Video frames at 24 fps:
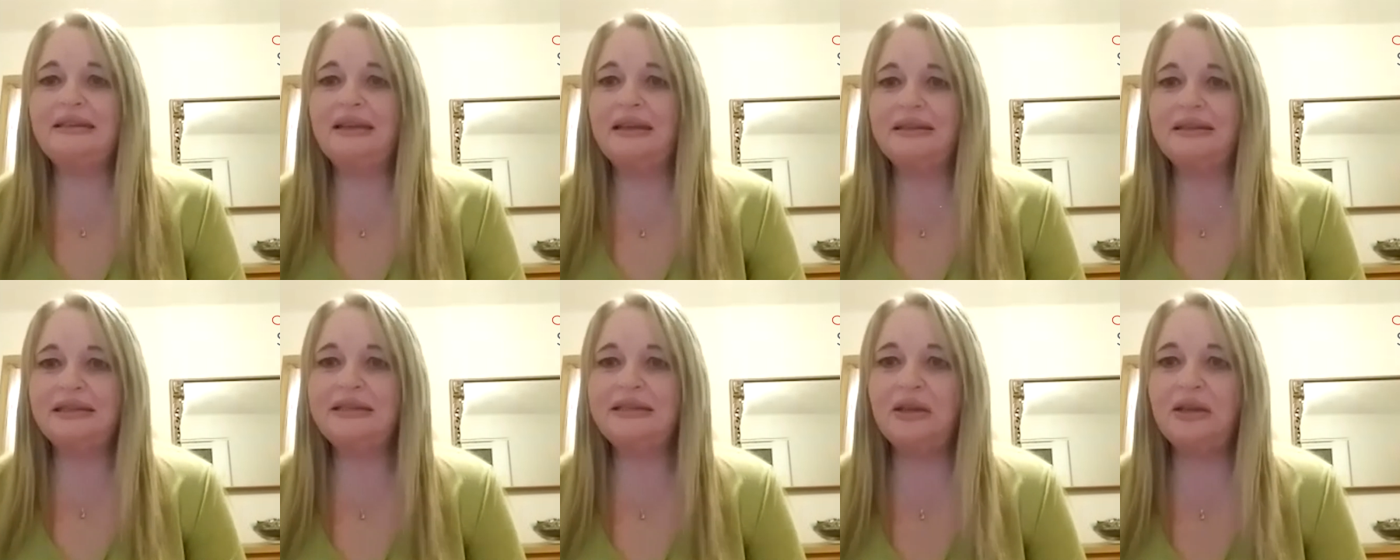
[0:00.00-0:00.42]

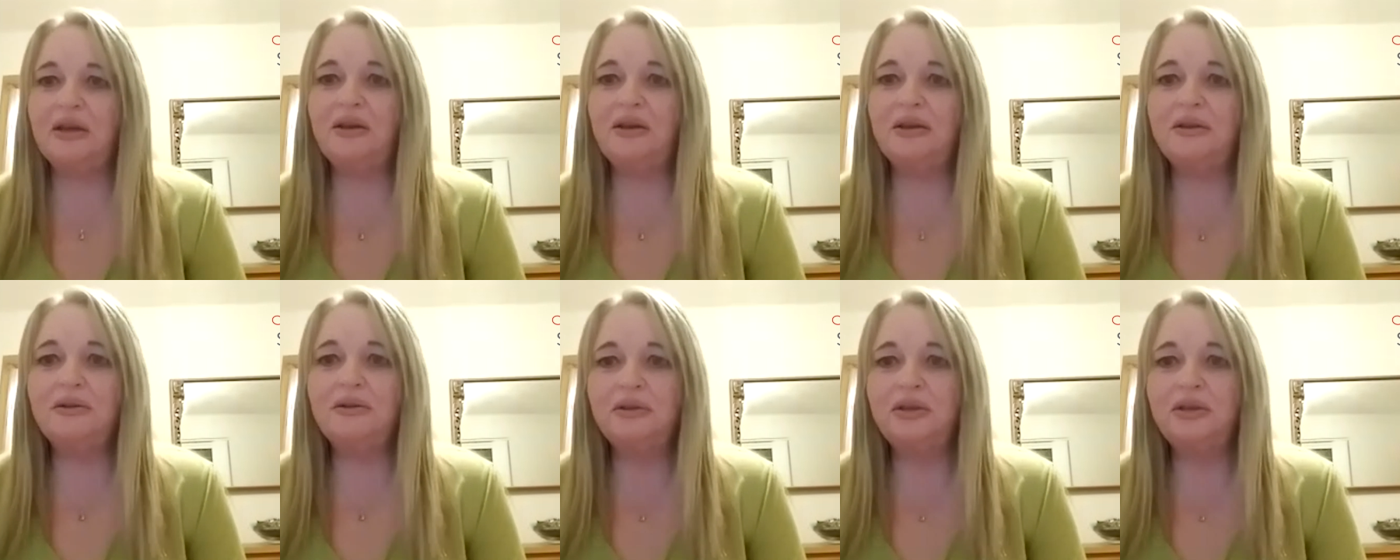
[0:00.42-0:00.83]
as
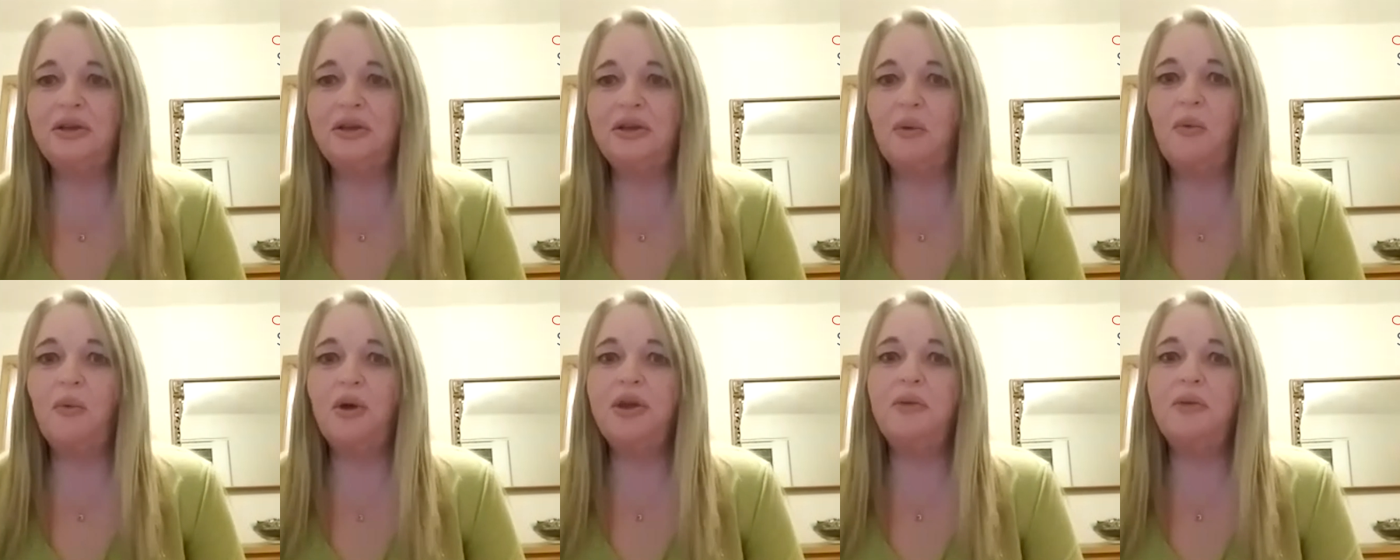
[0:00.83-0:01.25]
to, you
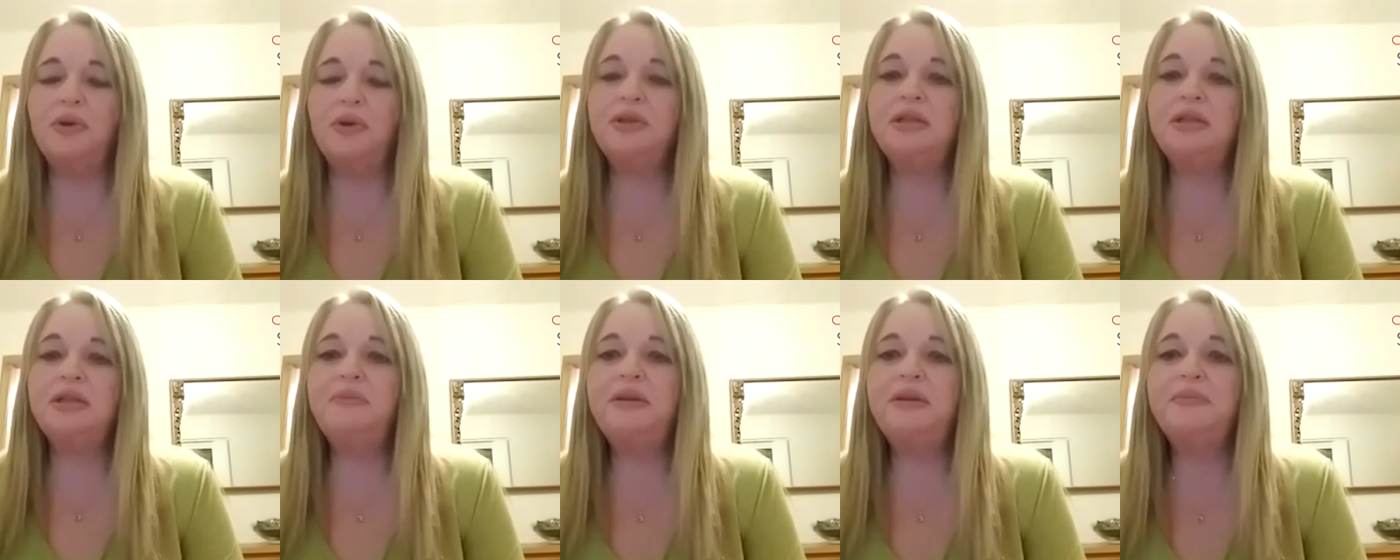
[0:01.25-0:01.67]
know, what you
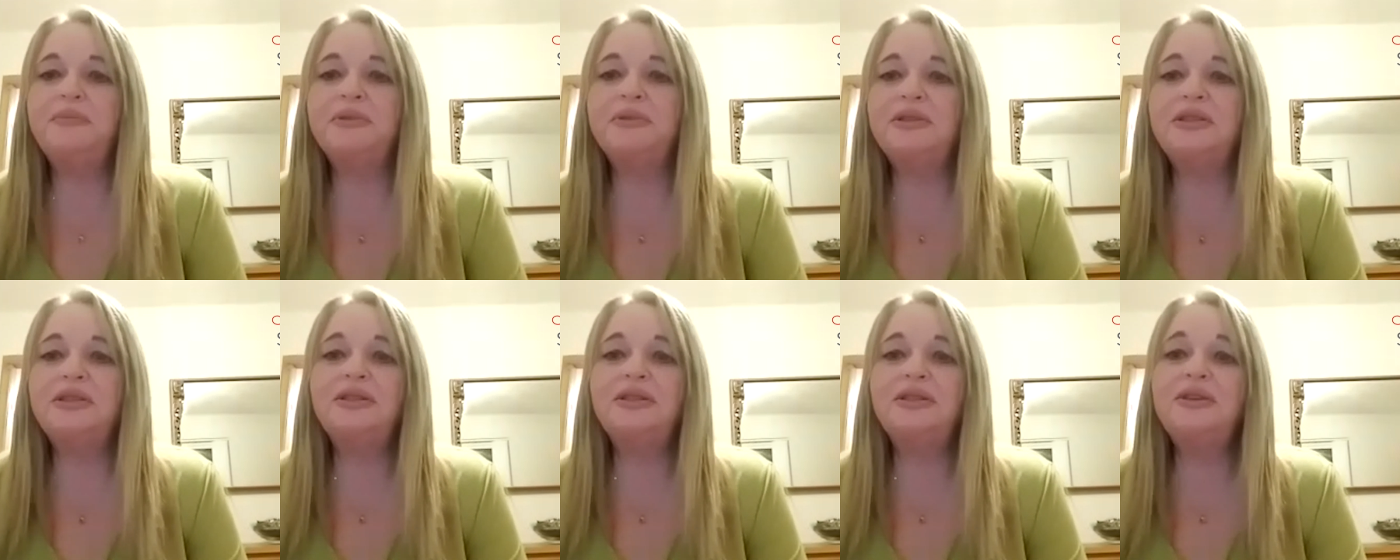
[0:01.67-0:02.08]
wanted people
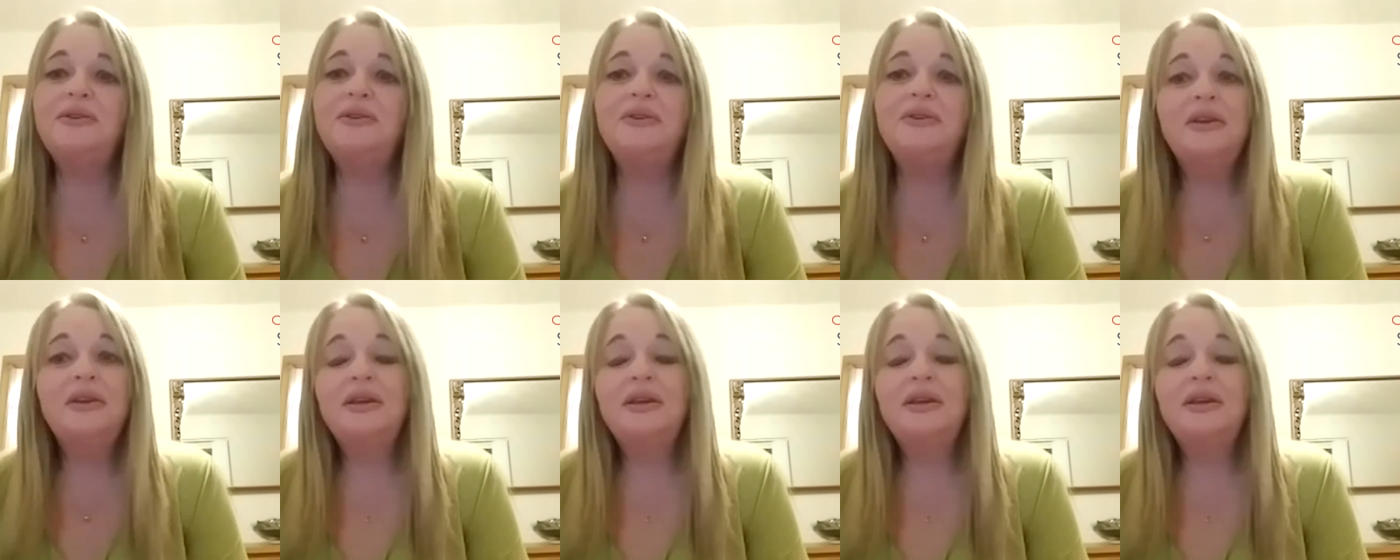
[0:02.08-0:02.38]
to do.